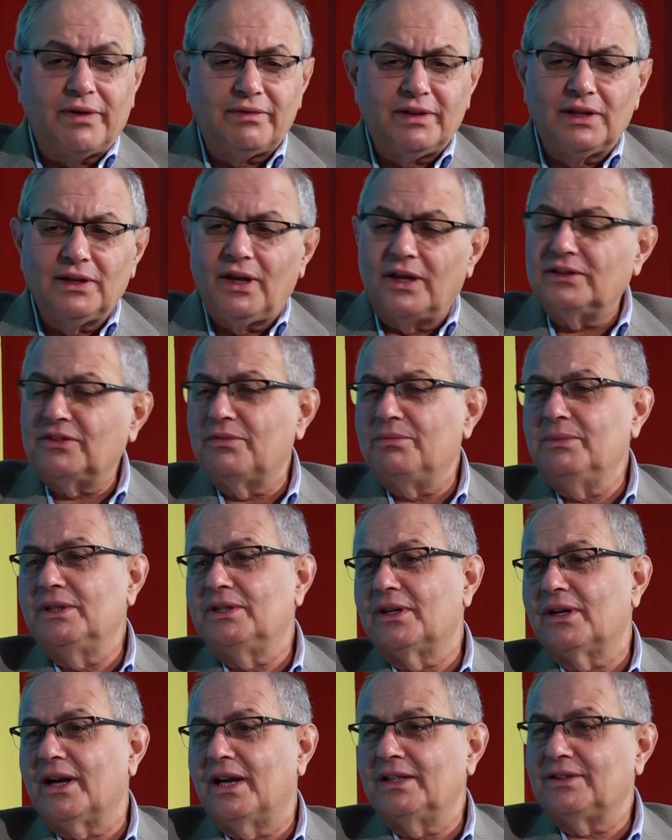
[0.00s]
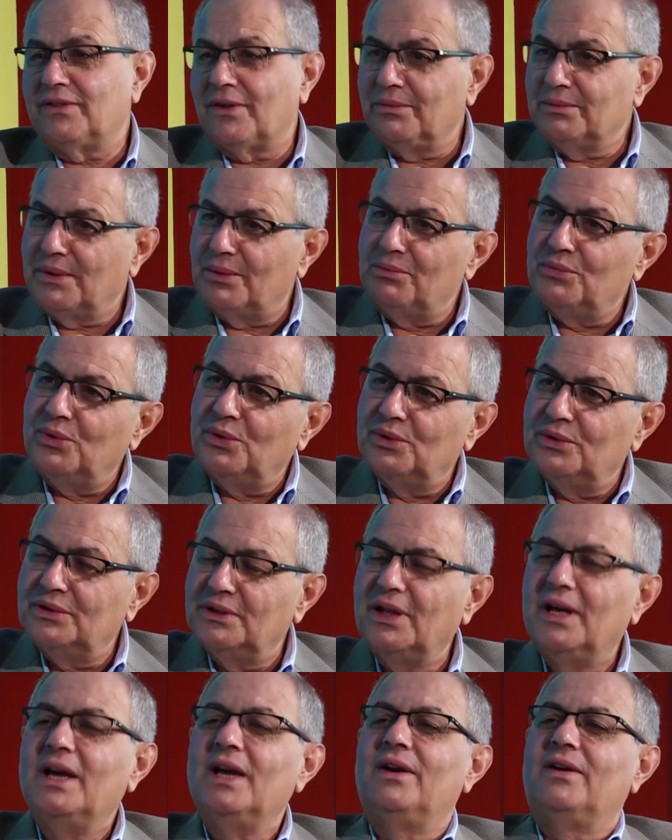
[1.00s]
we have a lot of meteorites from the
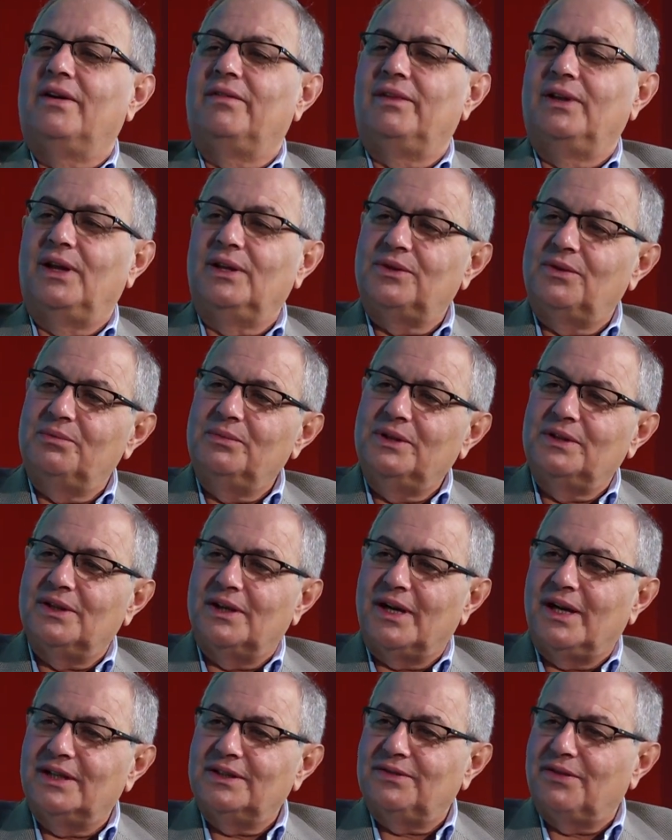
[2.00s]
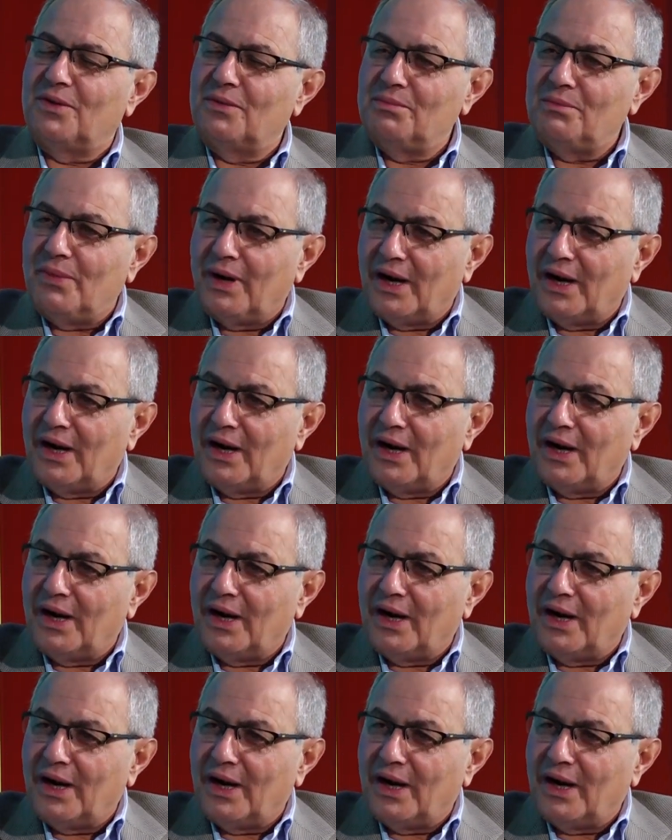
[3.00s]
moon, we have a lot of meteorites from